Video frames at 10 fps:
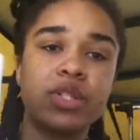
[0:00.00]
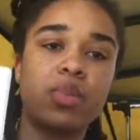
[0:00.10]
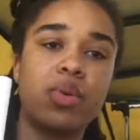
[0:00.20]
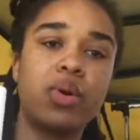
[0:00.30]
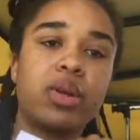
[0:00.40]

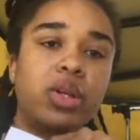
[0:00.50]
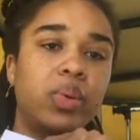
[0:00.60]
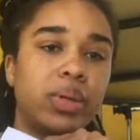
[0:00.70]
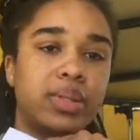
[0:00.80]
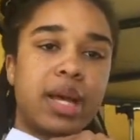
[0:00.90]
poster board,
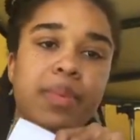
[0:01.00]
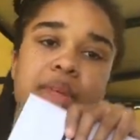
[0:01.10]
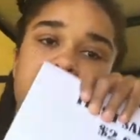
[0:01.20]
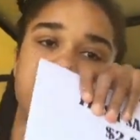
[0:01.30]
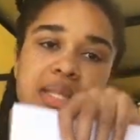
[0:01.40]
glue it on
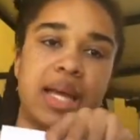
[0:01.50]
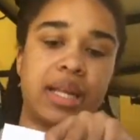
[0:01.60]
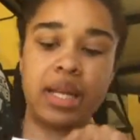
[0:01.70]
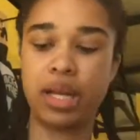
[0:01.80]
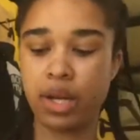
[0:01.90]
top of there, and
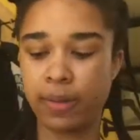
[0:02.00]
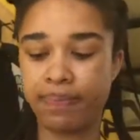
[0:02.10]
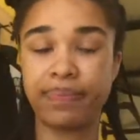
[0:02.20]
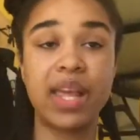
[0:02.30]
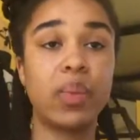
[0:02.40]
slide it in
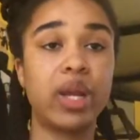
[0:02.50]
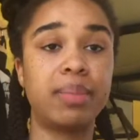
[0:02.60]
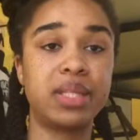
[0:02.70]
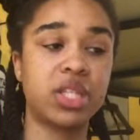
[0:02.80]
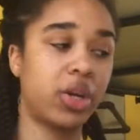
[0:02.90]
there. That way
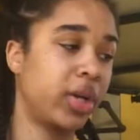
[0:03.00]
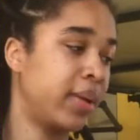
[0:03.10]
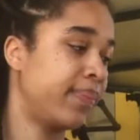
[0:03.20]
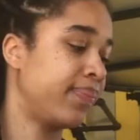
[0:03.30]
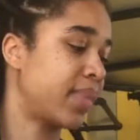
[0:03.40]
it'll be
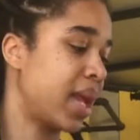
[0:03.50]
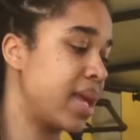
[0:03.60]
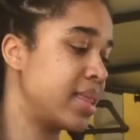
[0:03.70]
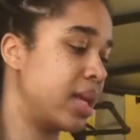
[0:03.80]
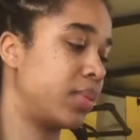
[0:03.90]
sturdy.
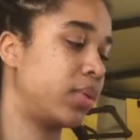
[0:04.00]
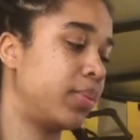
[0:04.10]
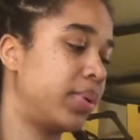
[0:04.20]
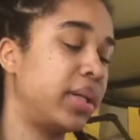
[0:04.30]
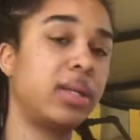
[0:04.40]
And then I'm
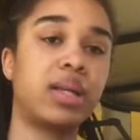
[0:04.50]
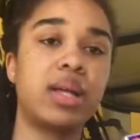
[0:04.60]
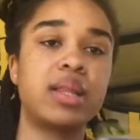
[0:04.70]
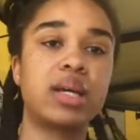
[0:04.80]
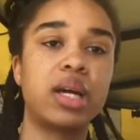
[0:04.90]
going to put
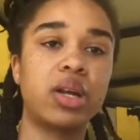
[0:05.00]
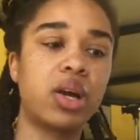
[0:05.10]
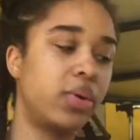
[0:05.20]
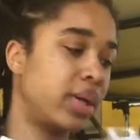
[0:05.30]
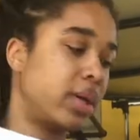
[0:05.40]
the
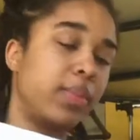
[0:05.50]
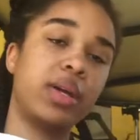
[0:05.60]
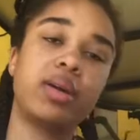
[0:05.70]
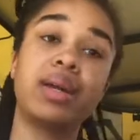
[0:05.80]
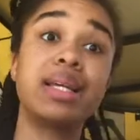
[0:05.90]
color coding
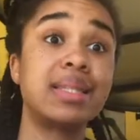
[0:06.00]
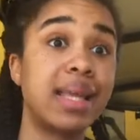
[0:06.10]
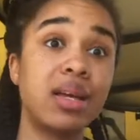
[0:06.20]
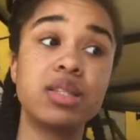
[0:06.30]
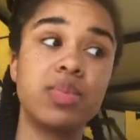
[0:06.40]
up there.
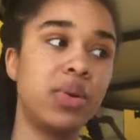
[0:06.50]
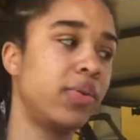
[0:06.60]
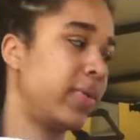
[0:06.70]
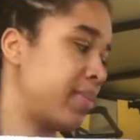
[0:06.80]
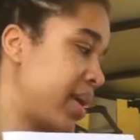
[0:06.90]
It sounds
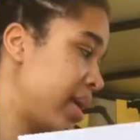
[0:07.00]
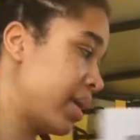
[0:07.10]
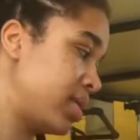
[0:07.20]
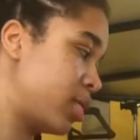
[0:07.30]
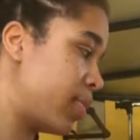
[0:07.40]
beautiful in my
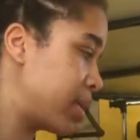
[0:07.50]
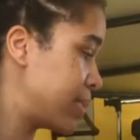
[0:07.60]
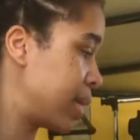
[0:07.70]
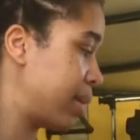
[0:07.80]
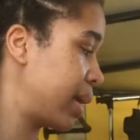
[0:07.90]
head. I just hope
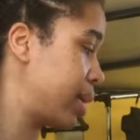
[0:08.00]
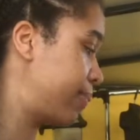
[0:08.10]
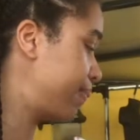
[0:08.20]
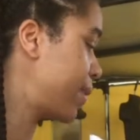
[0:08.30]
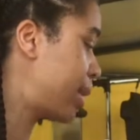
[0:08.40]
it comes out like
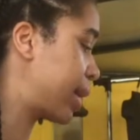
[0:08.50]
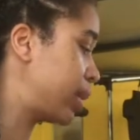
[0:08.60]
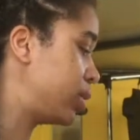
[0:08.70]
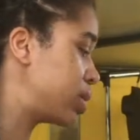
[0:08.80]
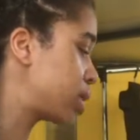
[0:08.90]

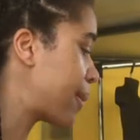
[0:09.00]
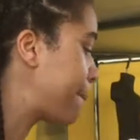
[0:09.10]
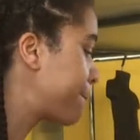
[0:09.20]
it looks.